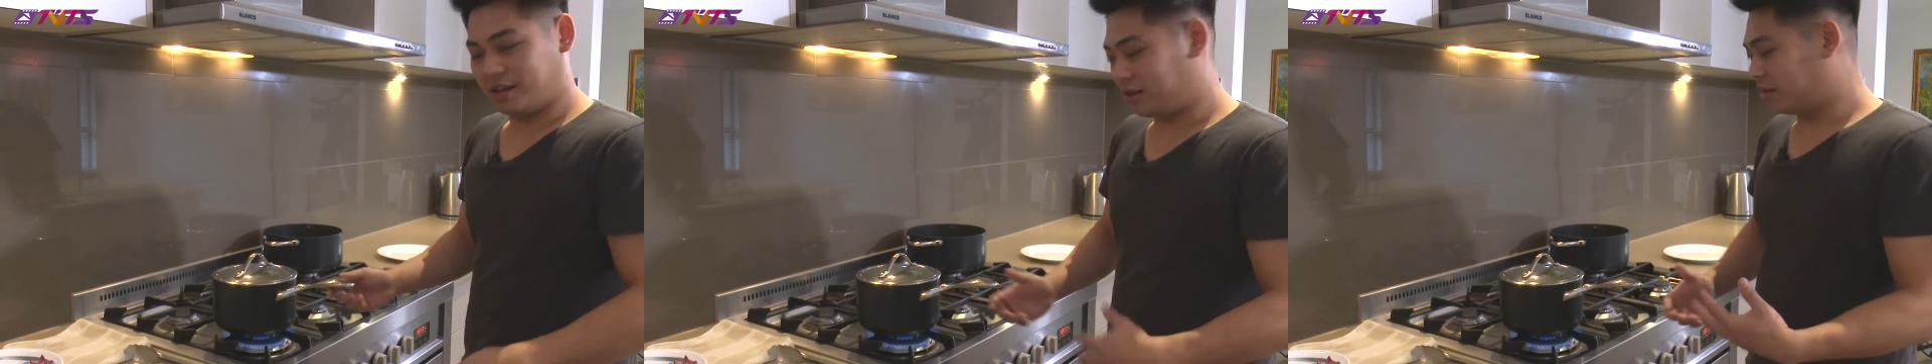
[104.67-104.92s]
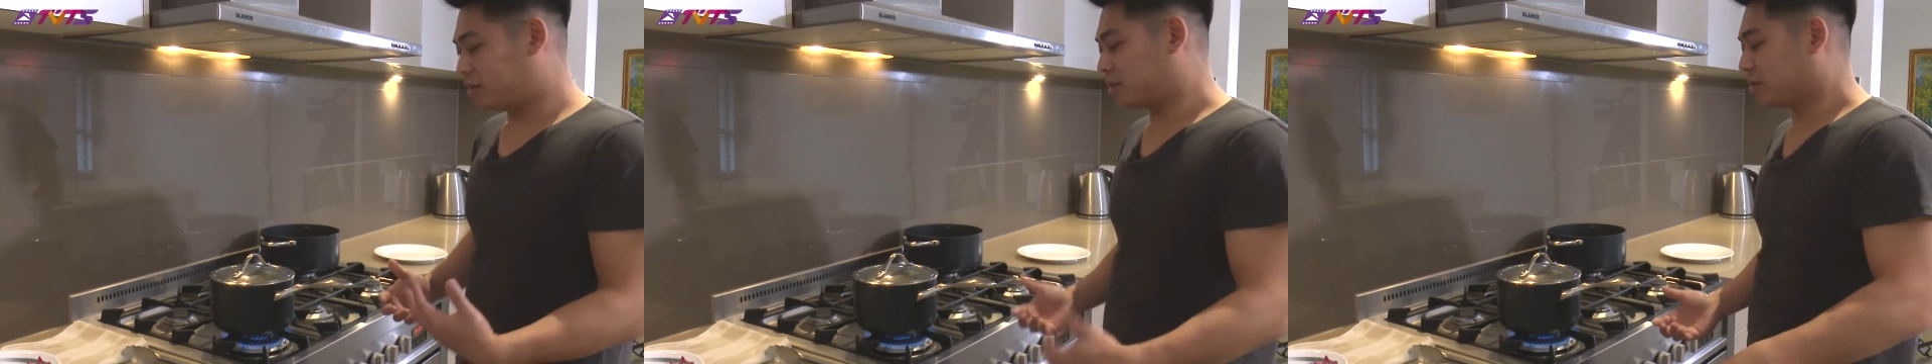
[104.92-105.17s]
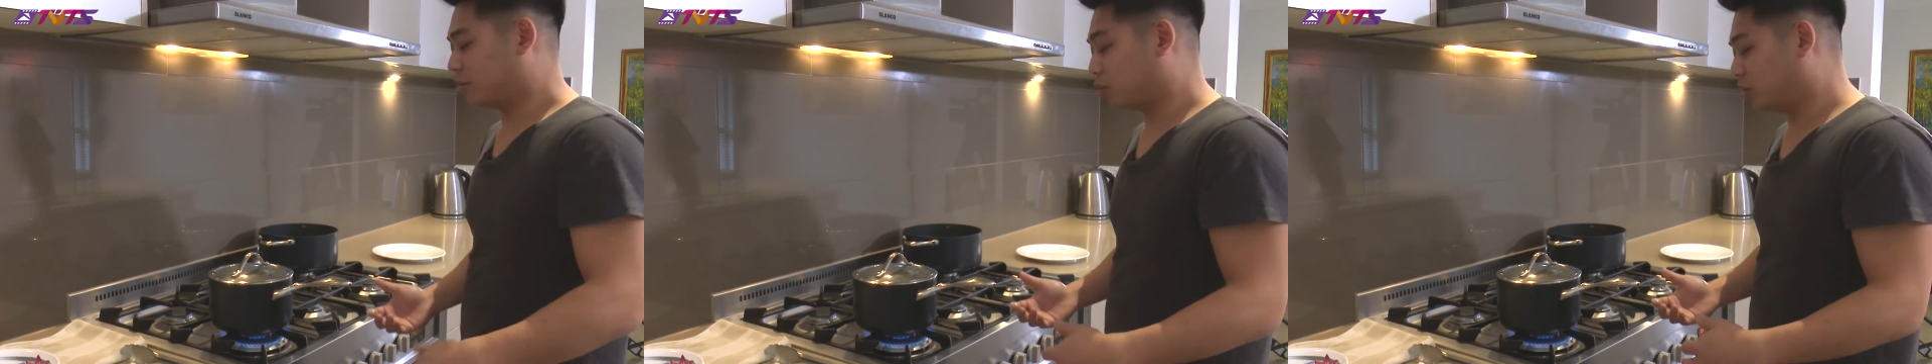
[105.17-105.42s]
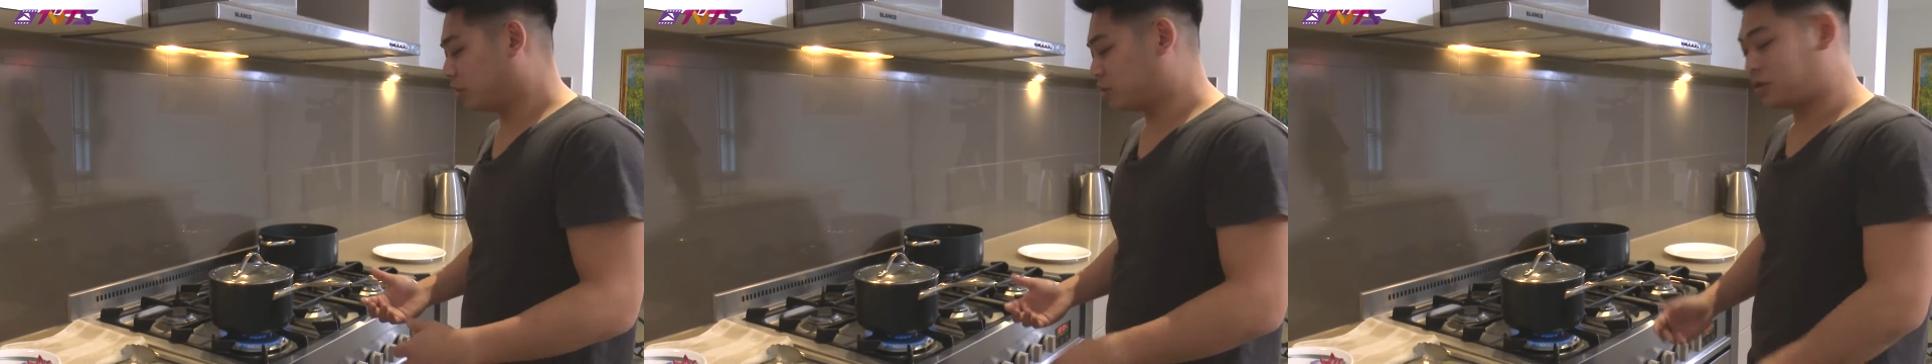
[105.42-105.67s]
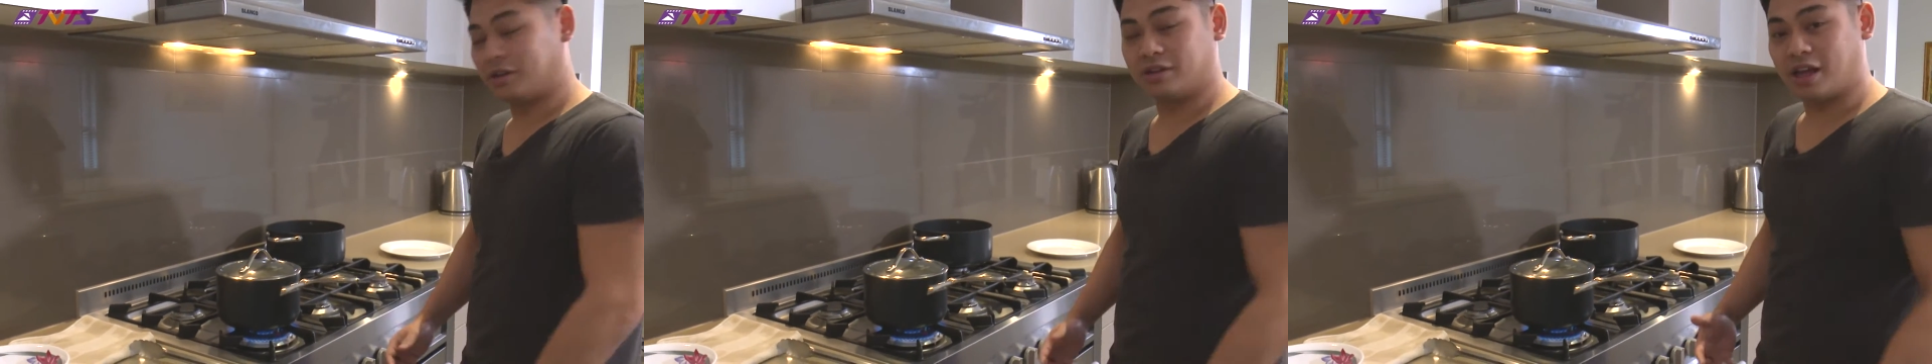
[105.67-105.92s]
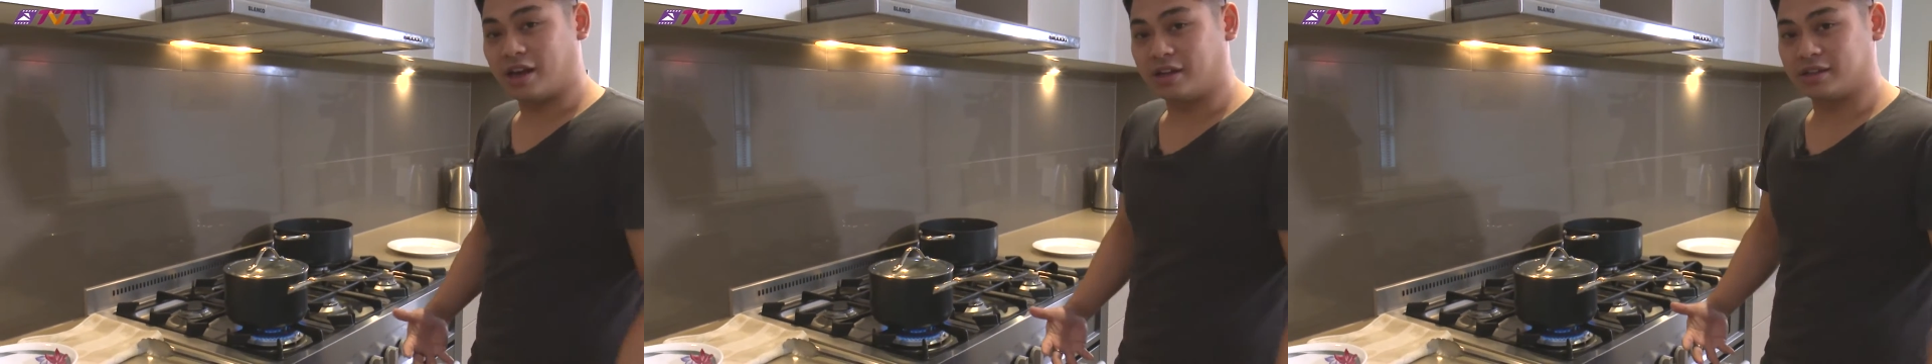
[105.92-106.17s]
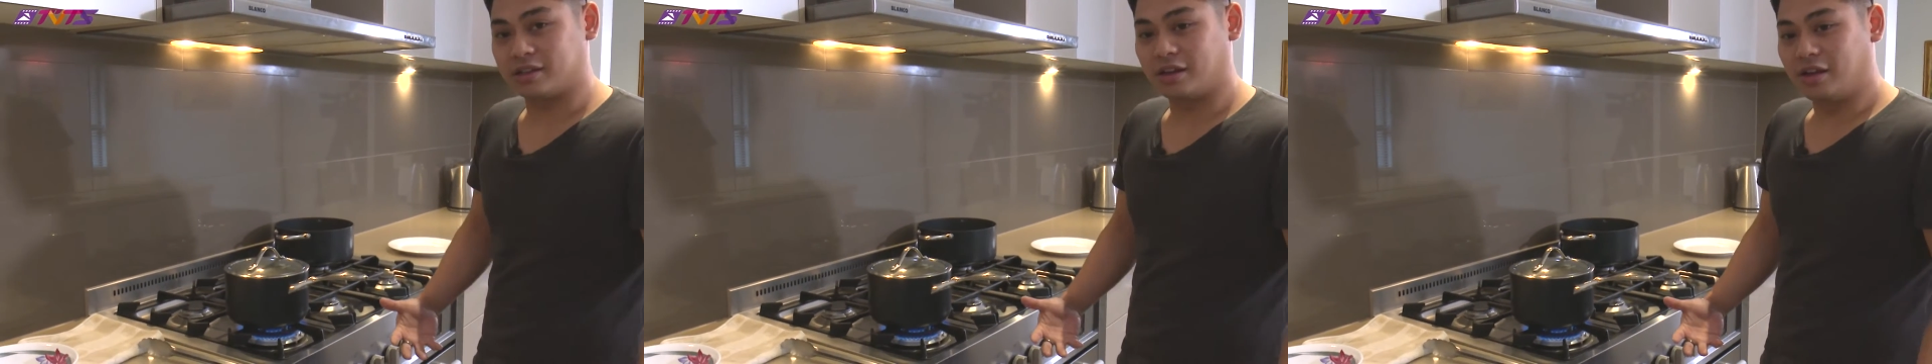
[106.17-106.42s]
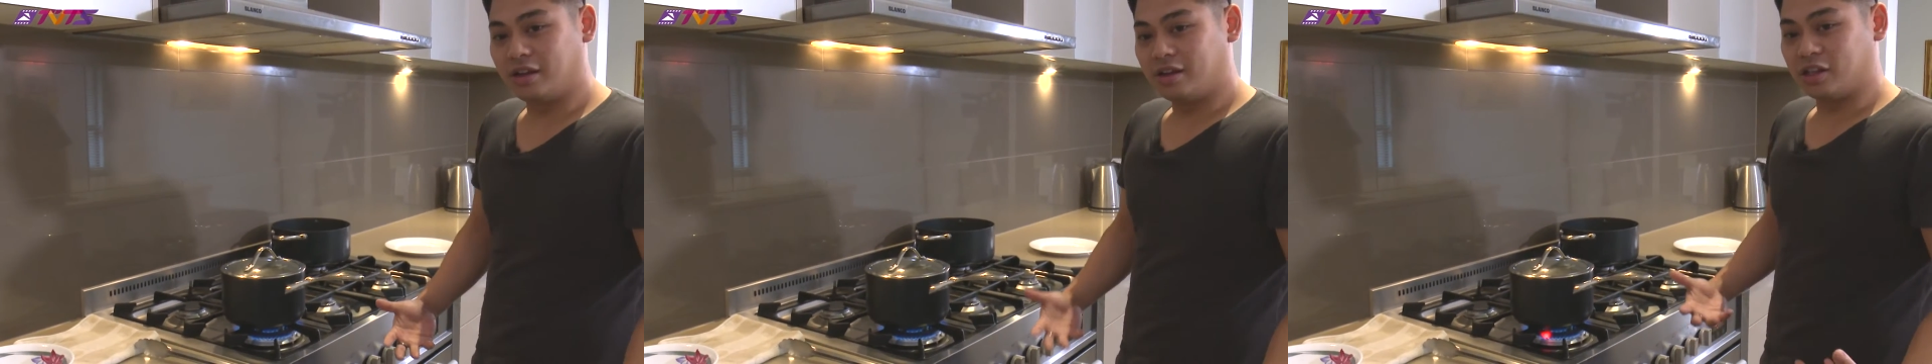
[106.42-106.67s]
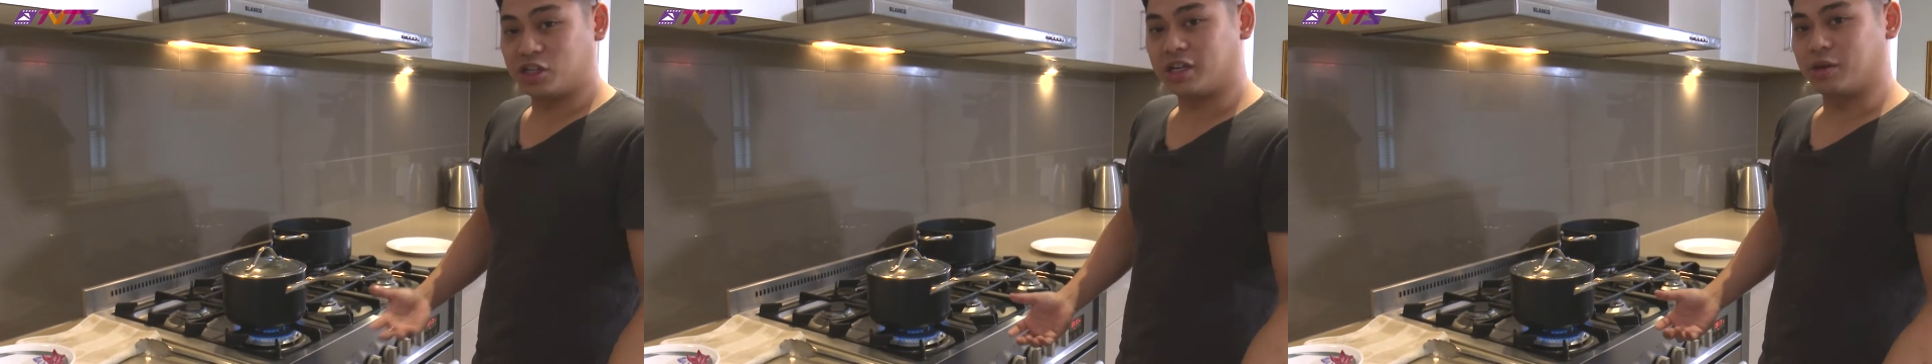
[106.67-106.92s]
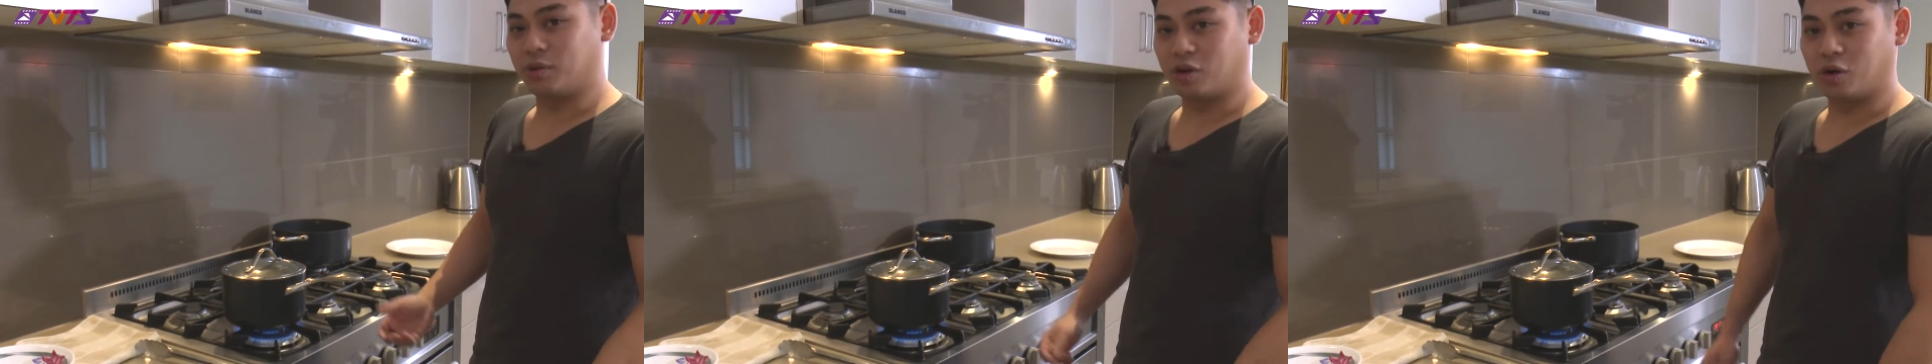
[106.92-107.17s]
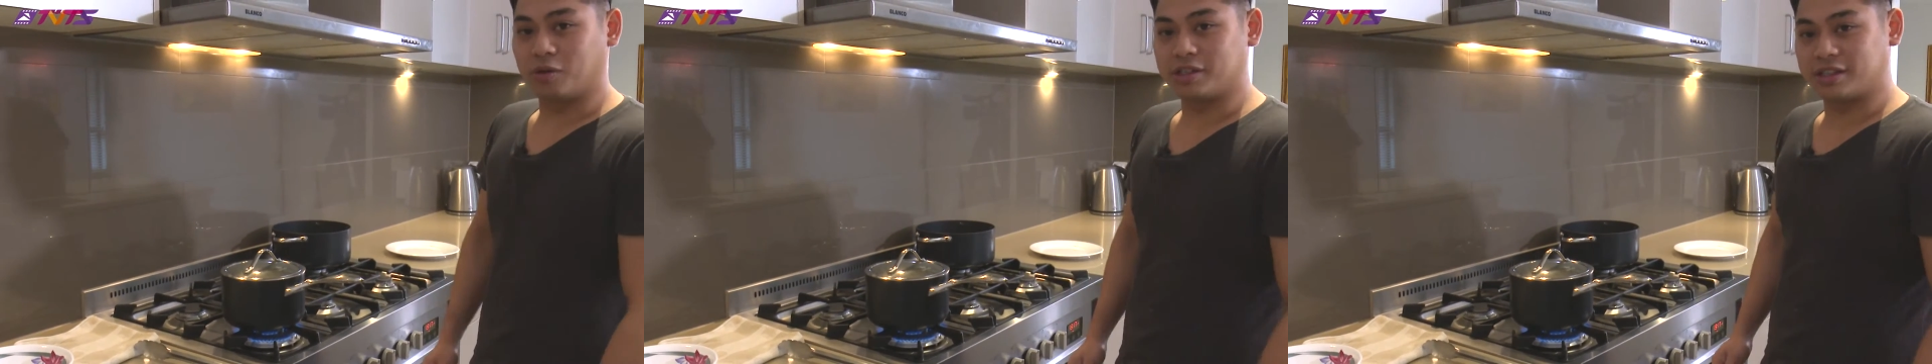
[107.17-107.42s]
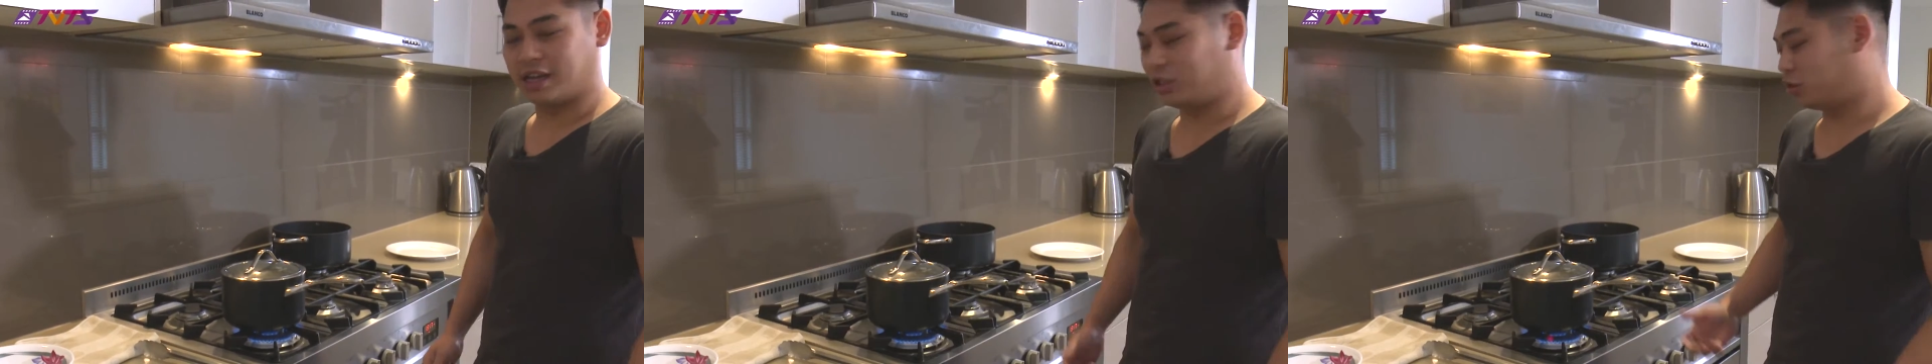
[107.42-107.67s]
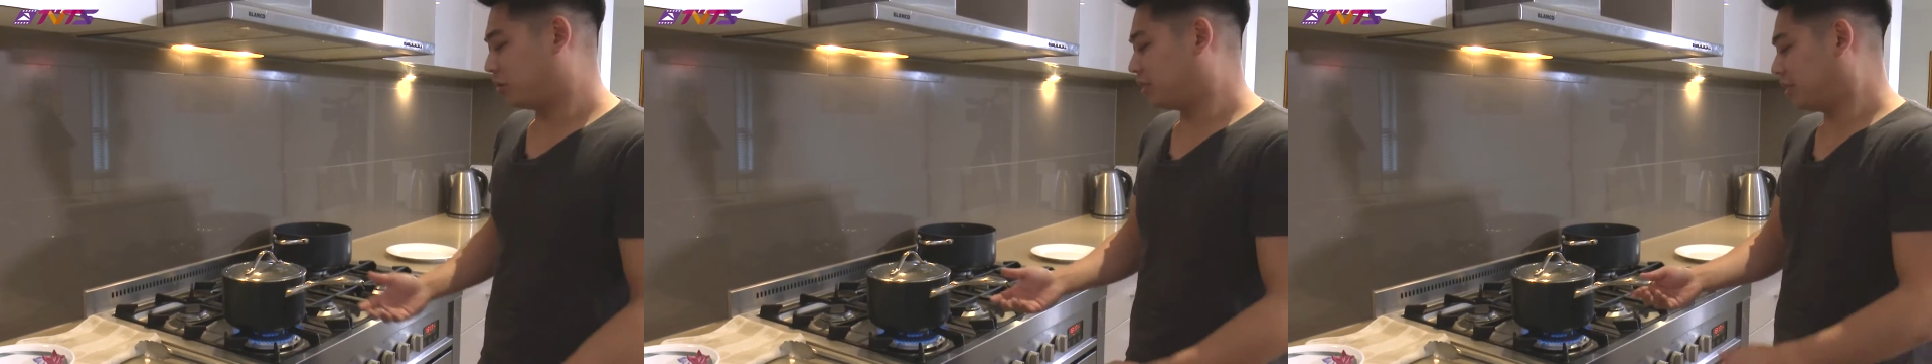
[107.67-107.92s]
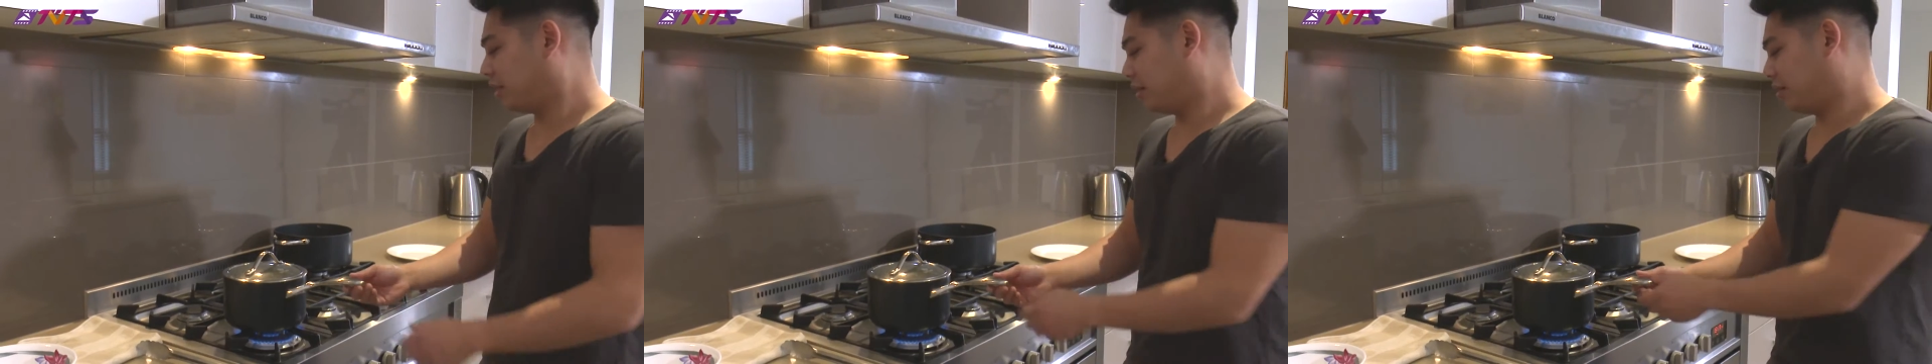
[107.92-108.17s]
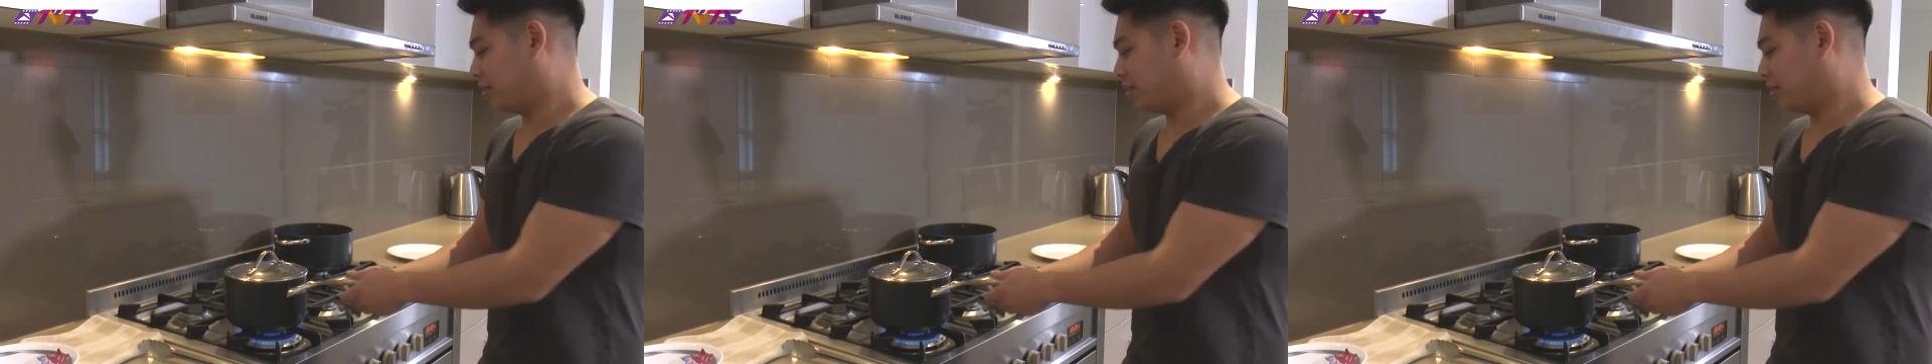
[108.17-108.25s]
and this will ensure that the chicken would always stay juicy.